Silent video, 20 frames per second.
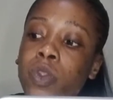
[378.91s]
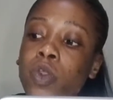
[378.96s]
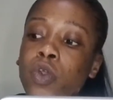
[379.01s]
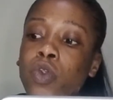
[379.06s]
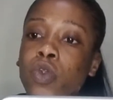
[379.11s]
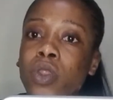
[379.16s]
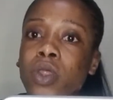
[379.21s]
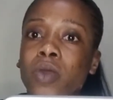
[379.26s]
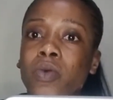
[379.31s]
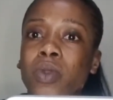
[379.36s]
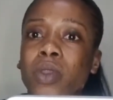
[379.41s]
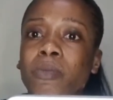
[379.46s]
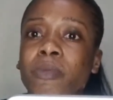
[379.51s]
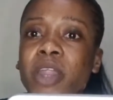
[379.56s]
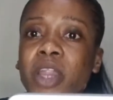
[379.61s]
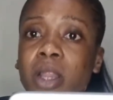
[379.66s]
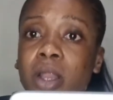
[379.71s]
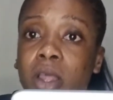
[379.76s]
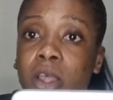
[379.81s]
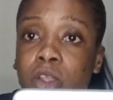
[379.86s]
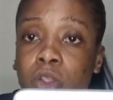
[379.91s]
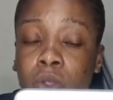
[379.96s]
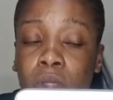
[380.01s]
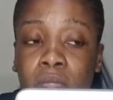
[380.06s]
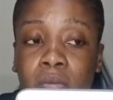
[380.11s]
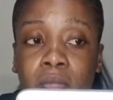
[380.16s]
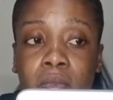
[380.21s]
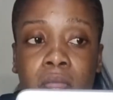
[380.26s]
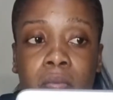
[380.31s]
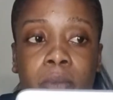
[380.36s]
So then when immediately he saw
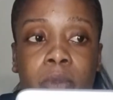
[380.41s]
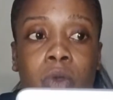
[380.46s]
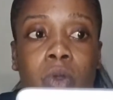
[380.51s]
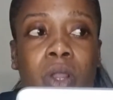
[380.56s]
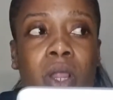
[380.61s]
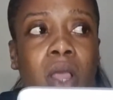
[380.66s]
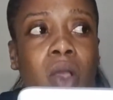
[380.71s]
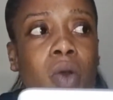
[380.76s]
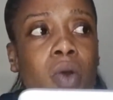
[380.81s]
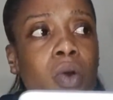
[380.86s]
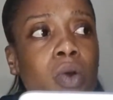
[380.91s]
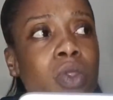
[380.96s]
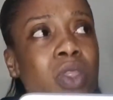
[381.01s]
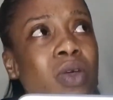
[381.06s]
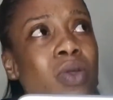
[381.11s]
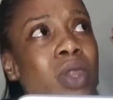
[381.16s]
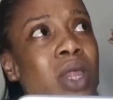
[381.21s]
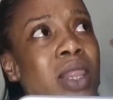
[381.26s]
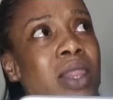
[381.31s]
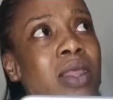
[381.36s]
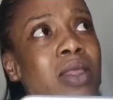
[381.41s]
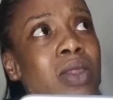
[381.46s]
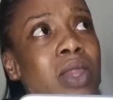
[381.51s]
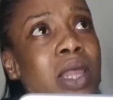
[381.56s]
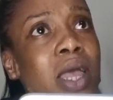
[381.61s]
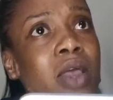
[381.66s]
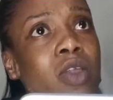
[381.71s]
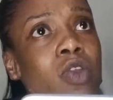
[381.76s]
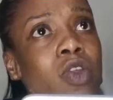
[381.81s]
that name, he was like, oh, those are those guys.